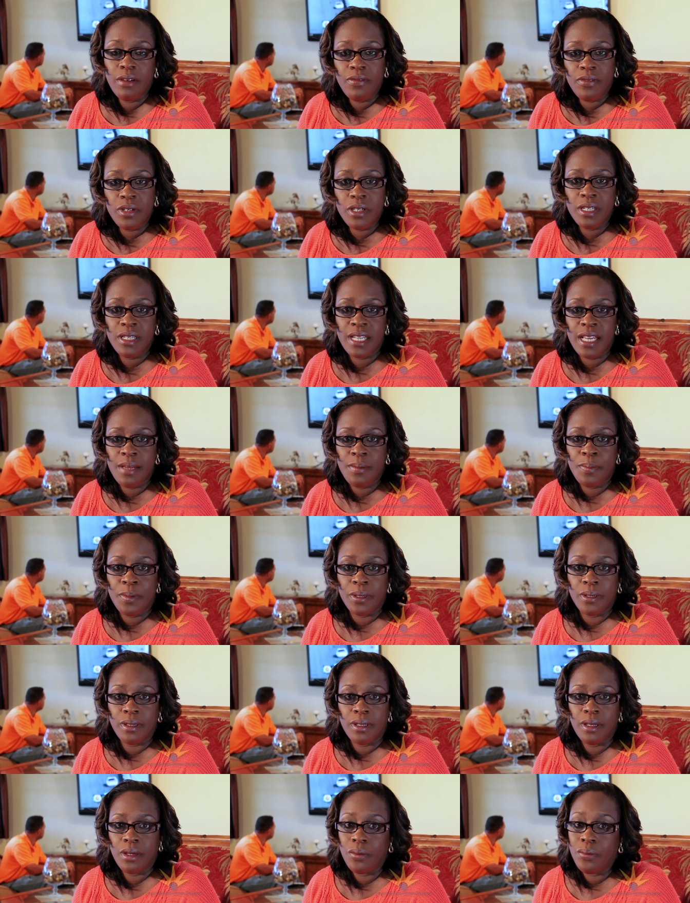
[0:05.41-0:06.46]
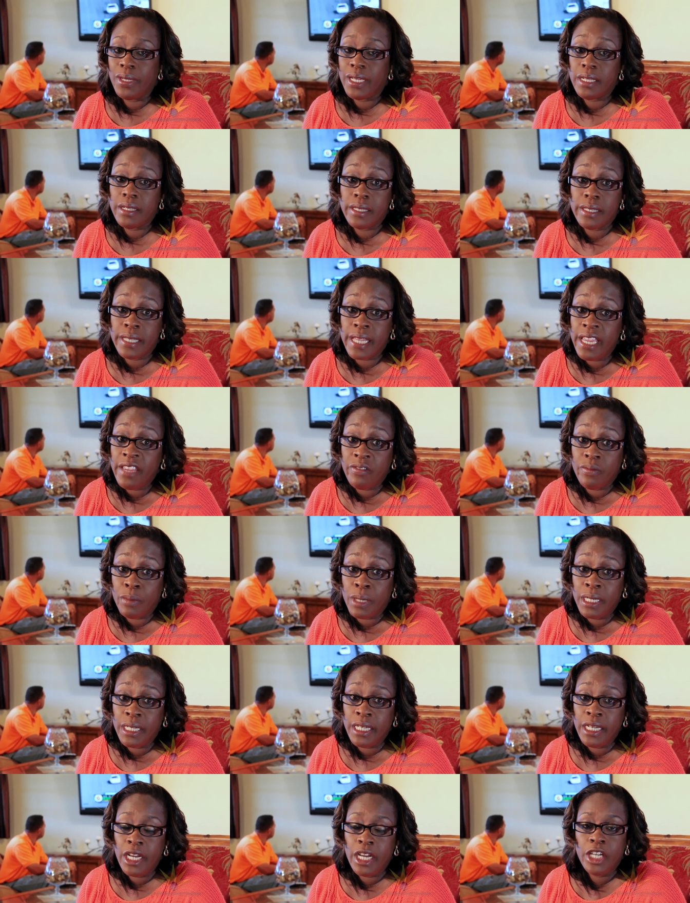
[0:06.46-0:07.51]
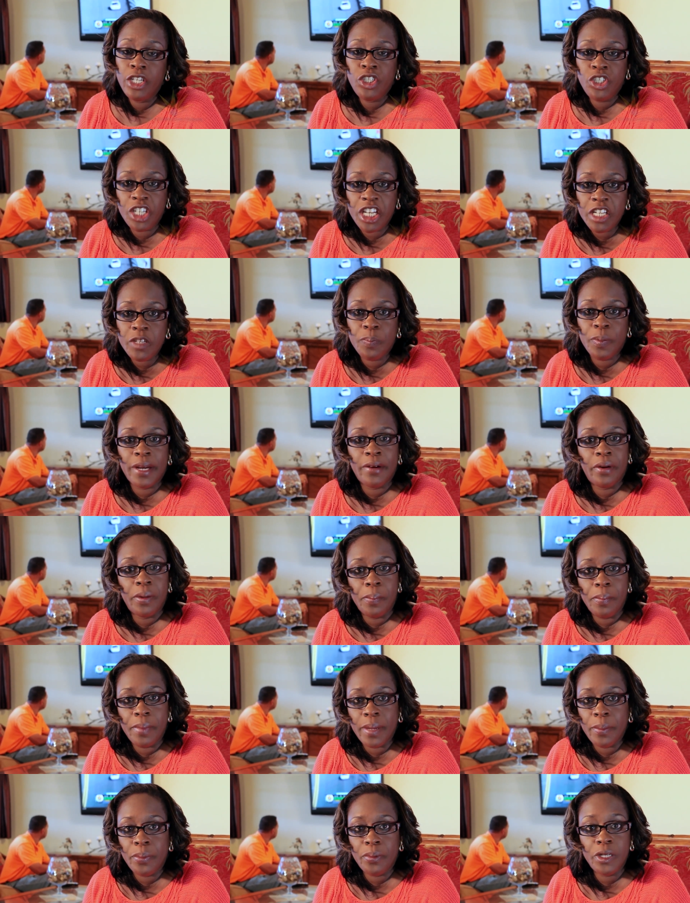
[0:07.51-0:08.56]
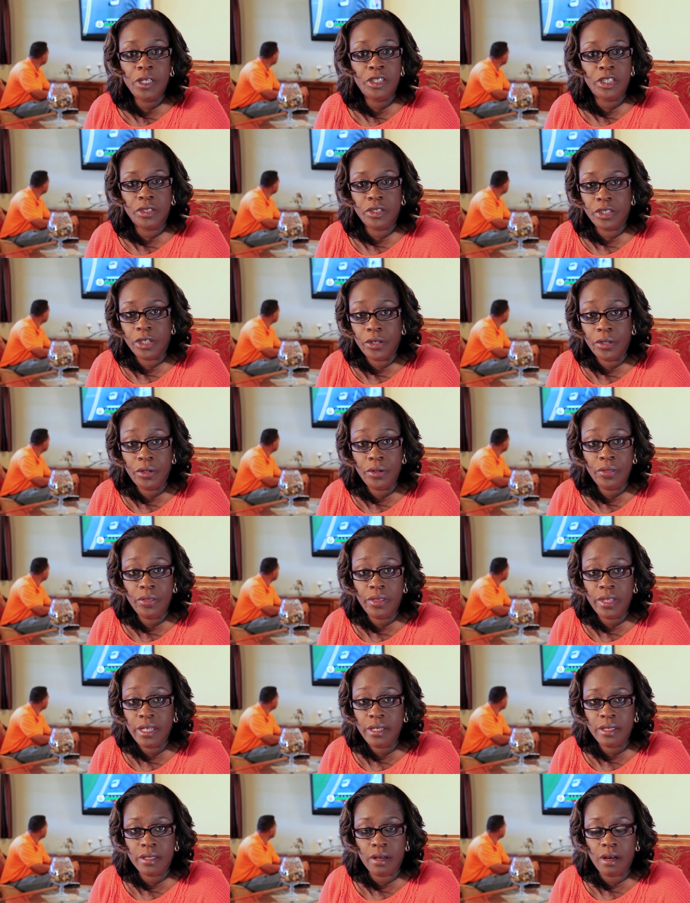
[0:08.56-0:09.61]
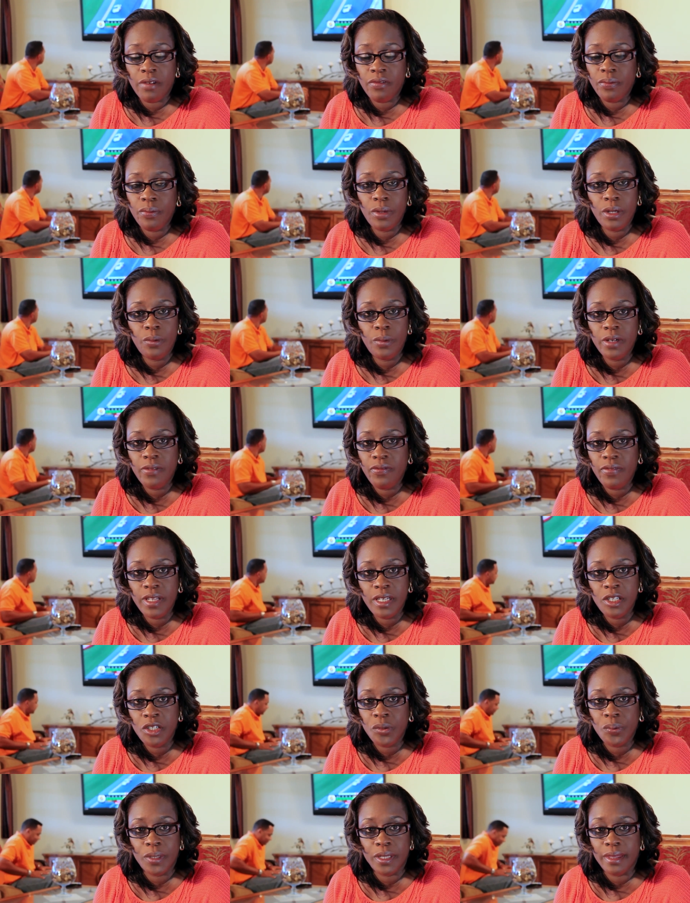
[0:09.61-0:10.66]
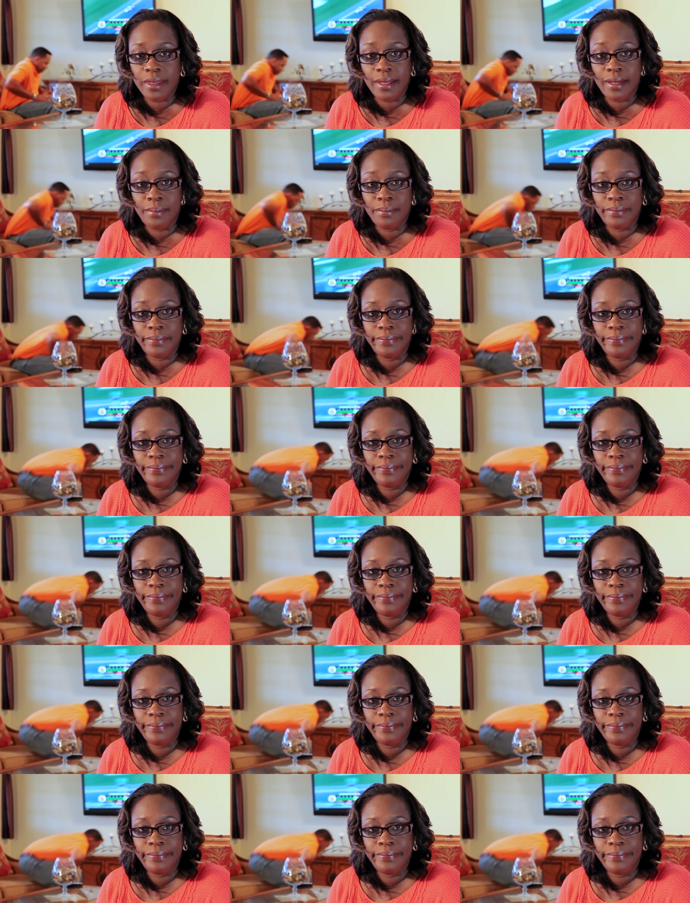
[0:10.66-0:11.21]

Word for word: For example, we can save money just by remembering to turn things off when we're finished with them.